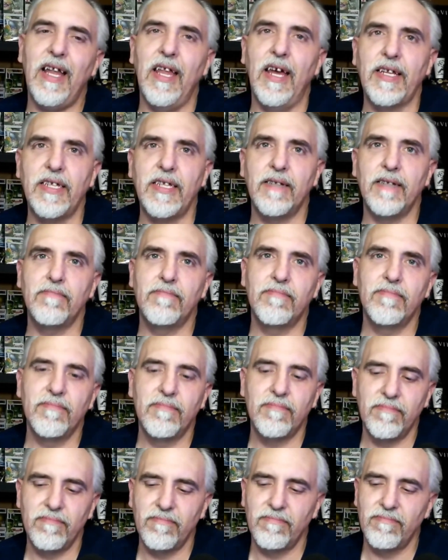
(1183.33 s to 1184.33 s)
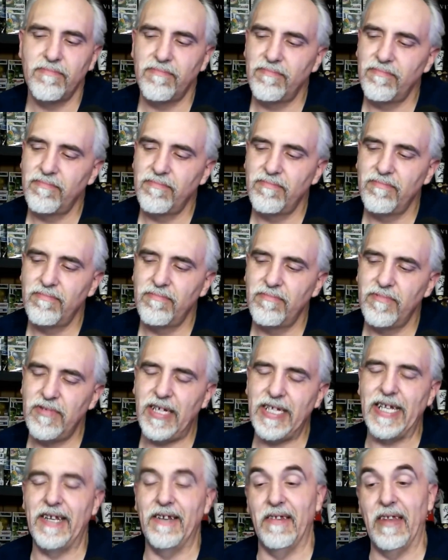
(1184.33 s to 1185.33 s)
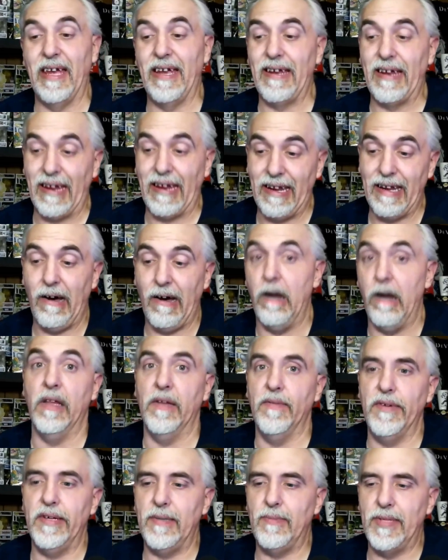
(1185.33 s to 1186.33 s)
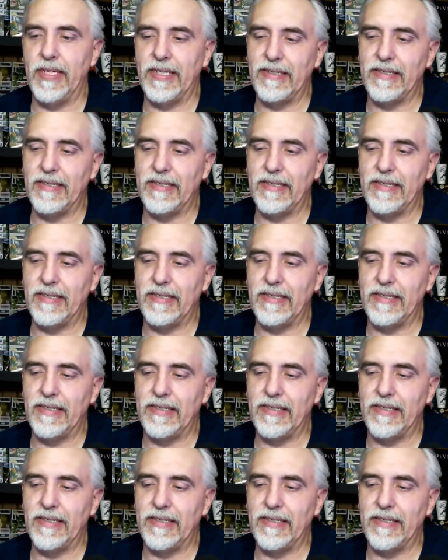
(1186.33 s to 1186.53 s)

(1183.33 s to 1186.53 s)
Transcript: I liked it. I didn't like all of it.